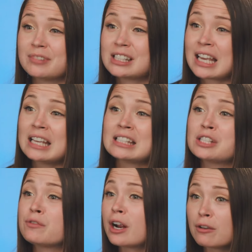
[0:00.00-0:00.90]
This case
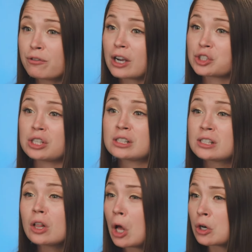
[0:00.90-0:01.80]
is very fresh and
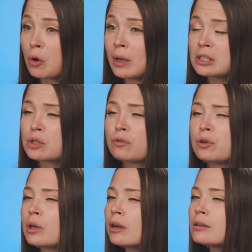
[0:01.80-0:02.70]
still ongoing, so if
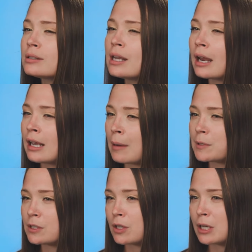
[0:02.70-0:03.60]
you hear or see any
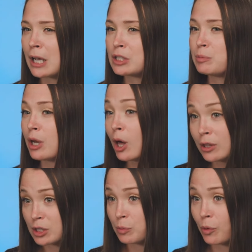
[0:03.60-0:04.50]
updates on the case beyond this